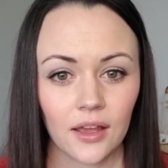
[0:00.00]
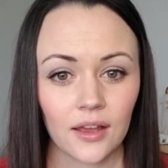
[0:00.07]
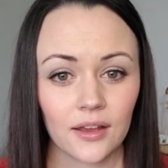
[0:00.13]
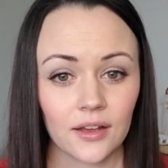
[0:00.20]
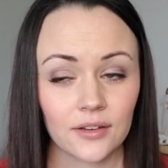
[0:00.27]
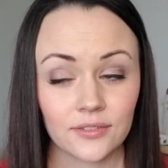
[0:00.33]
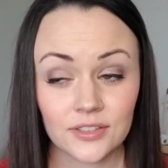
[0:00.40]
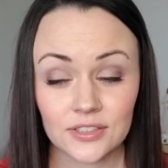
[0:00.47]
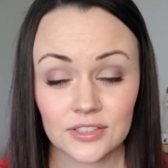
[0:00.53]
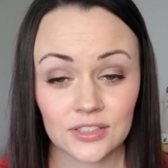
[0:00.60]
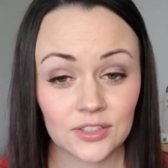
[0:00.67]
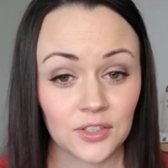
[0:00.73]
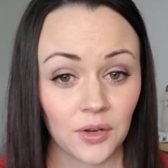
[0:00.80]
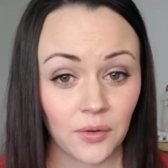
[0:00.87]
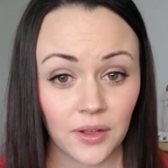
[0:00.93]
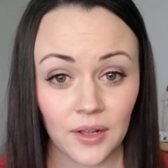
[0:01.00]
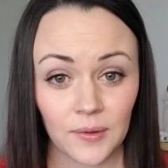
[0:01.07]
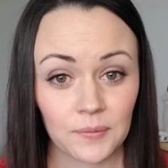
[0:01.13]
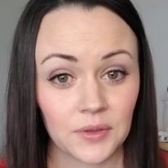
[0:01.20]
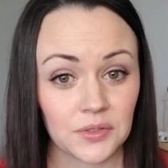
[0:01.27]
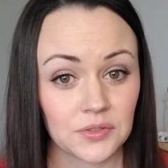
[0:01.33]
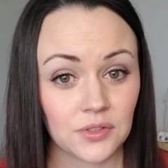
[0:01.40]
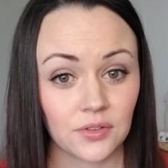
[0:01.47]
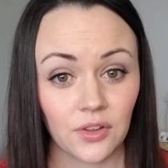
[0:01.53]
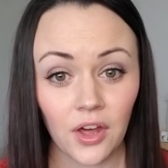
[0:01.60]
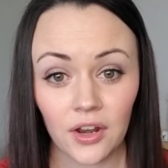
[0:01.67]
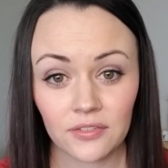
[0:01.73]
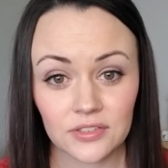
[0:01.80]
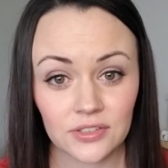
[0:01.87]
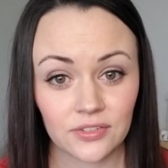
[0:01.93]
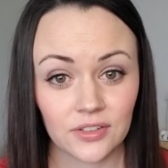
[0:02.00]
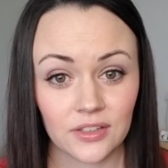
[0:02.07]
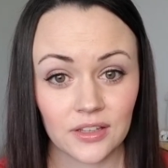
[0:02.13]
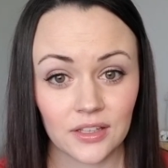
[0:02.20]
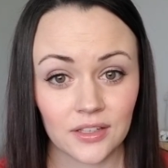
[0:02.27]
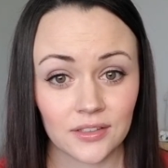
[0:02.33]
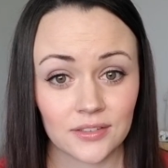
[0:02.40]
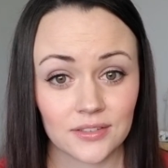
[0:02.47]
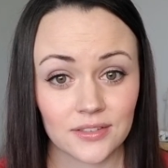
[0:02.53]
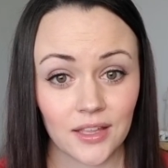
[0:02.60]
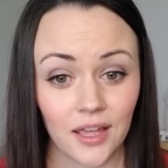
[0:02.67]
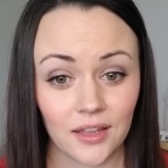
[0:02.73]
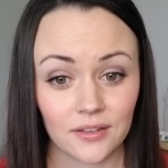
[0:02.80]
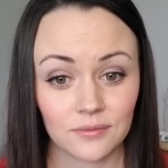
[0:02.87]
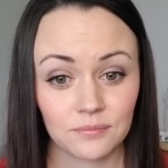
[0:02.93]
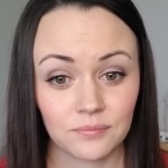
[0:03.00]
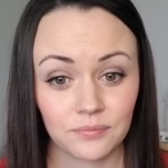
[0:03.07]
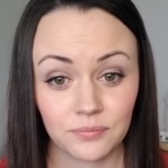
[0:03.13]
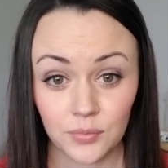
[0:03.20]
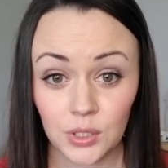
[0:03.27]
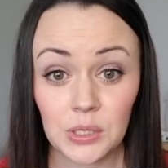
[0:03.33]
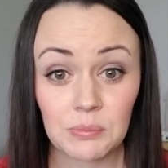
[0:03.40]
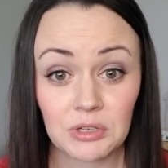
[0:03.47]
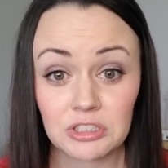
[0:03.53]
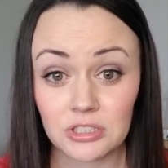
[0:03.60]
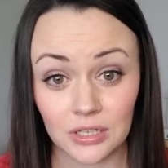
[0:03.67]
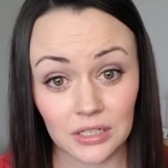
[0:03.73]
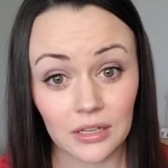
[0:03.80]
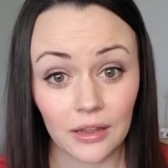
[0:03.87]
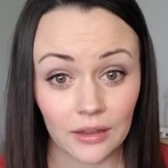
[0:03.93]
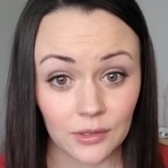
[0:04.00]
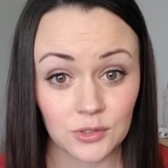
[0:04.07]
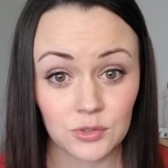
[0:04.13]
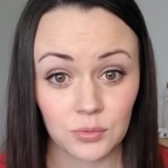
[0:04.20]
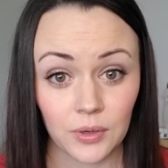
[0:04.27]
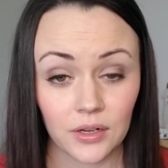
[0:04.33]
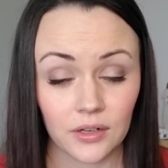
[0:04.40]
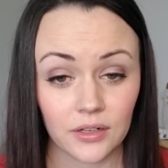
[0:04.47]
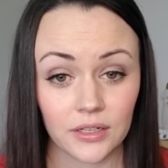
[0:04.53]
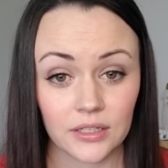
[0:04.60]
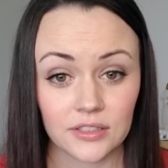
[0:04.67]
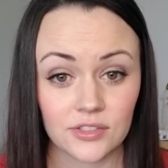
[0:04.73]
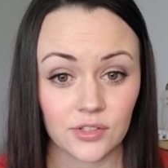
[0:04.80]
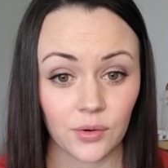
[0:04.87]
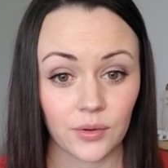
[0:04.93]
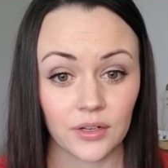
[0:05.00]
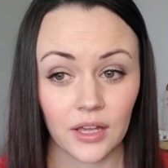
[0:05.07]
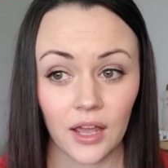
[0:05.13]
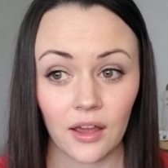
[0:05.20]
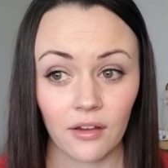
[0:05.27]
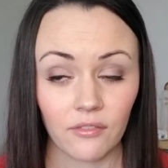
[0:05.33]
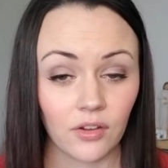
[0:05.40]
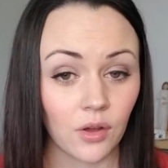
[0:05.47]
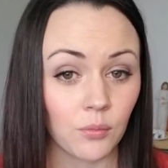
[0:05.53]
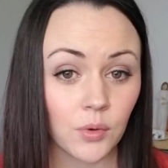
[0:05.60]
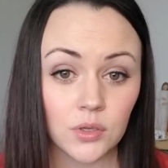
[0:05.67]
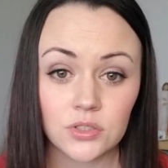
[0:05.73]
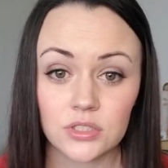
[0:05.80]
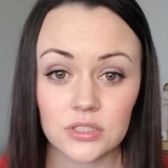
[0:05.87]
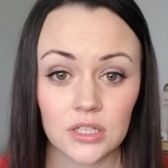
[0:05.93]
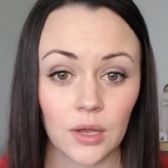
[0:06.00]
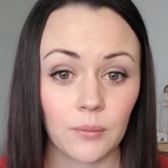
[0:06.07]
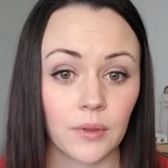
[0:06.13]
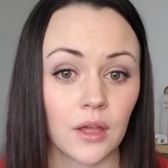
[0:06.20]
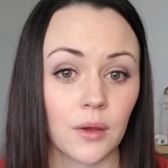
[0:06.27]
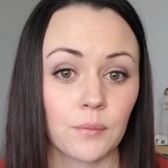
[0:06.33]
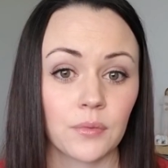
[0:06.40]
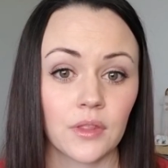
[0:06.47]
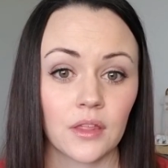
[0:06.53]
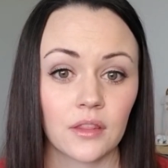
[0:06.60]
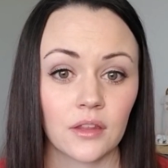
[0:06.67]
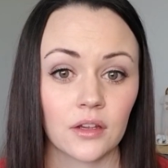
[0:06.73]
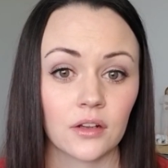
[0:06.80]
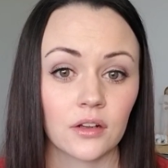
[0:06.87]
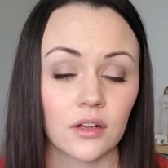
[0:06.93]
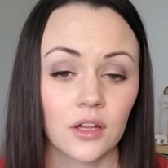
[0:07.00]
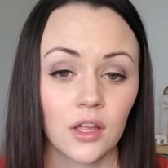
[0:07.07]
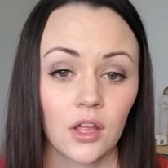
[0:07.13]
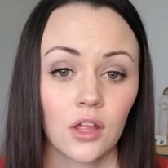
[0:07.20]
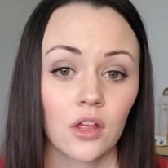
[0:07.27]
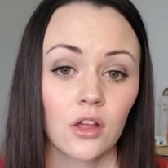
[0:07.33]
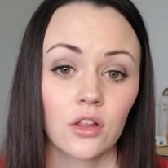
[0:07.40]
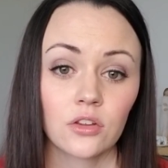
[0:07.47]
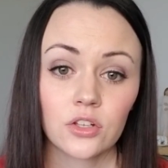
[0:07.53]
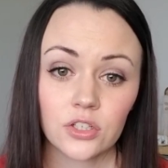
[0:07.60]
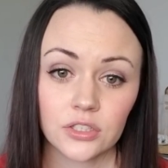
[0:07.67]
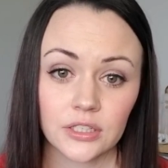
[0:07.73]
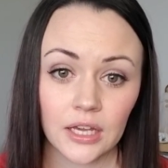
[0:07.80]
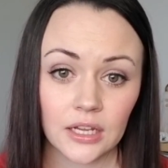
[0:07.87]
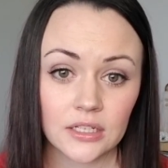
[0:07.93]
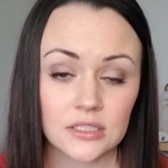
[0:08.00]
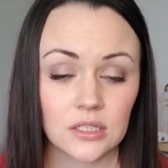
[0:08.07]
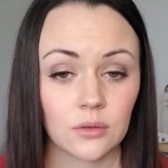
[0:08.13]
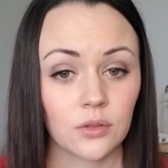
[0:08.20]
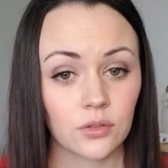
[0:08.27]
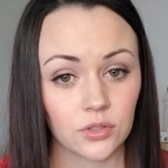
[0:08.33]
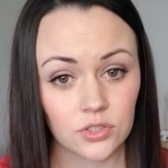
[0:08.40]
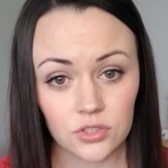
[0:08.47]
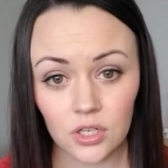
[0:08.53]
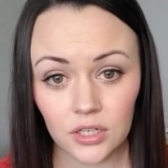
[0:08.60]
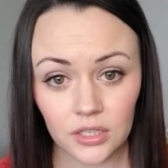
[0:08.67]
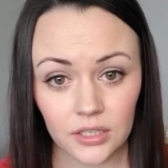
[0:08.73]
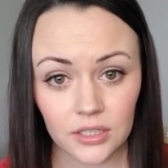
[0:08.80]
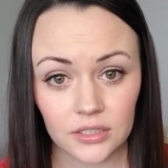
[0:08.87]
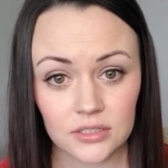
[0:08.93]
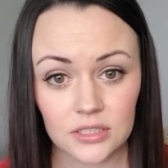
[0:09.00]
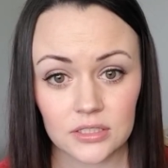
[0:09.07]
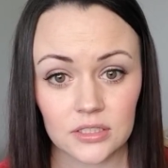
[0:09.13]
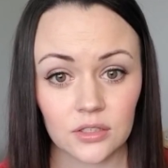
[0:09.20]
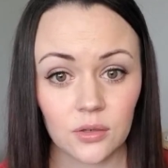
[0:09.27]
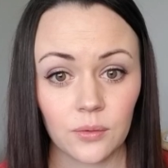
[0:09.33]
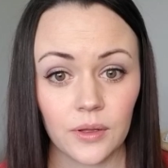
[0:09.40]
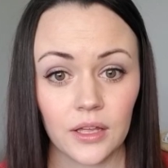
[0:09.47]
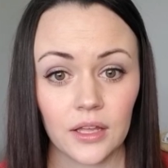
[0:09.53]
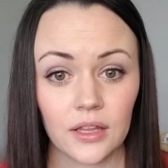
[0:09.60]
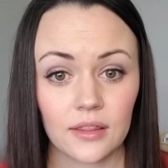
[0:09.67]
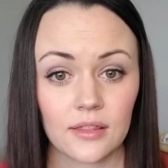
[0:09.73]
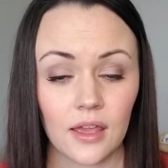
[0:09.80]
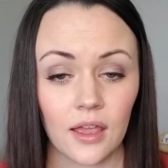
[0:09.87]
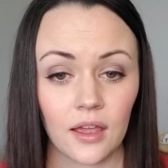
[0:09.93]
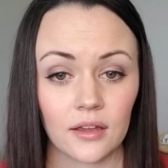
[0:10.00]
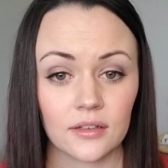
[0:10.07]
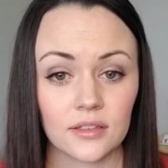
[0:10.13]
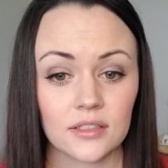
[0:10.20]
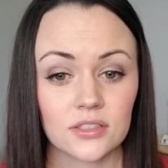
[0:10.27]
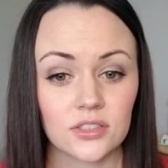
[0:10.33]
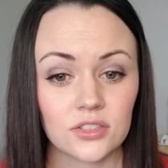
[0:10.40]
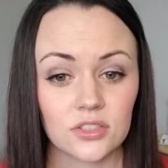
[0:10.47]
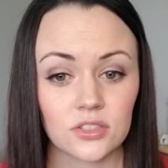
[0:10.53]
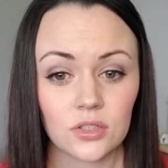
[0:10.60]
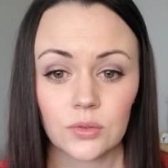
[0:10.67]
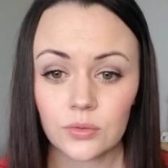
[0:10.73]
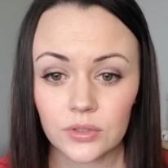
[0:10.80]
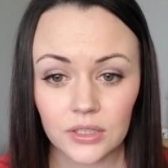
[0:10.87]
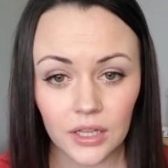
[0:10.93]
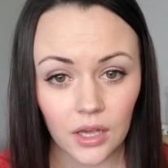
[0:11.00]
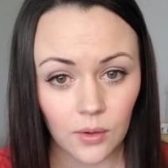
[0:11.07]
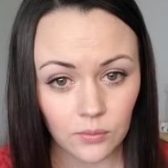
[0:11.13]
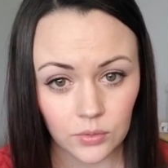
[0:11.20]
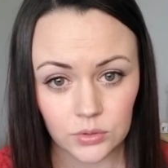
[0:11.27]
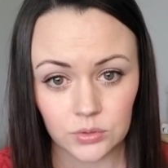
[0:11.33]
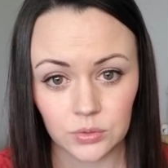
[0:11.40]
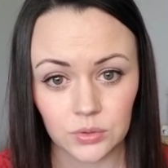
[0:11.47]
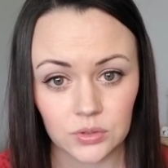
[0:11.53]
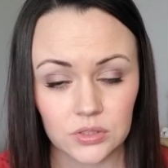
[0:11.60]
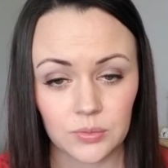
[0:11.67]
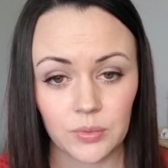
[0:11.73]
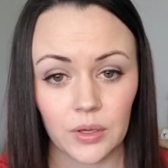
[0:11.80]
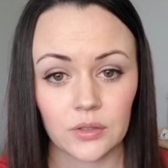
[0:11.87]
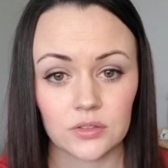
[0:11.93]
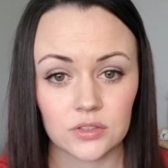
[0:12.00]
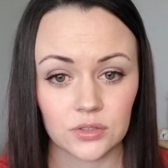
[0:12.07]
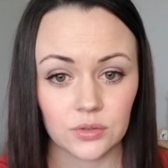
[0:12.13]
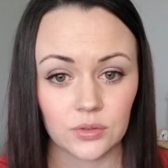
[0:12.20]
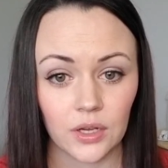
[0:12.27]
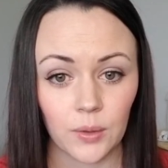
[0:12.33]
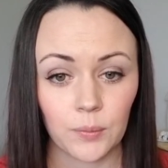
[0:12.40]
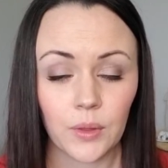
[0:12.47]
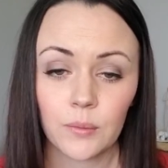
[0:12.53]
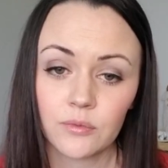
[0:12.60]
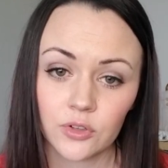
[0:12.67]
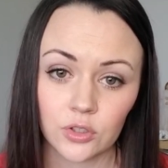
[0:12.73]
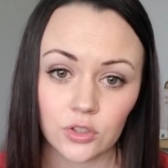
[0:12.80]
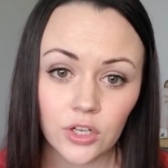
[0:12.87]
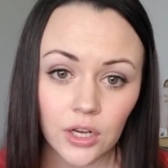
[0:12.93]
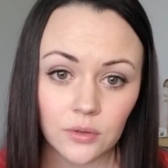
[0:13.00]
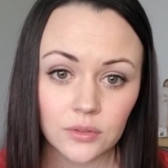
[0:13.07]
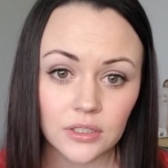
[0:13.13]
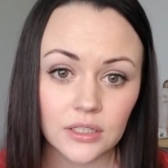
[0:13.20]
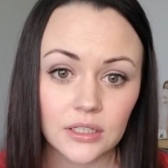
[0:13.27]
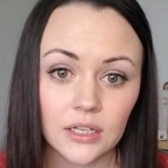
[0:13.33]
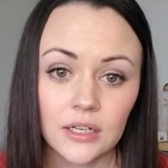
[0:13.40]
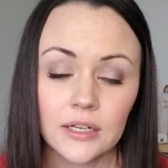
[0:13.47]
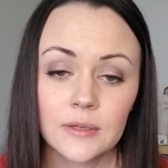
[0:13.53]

Obviously growing up there's a lot of different things at pretty much any age where kids are going to have emotions coming up that they're learning how to deal with or struggling to deal with, and this is just a really helpful tool to be able to help them feel grounded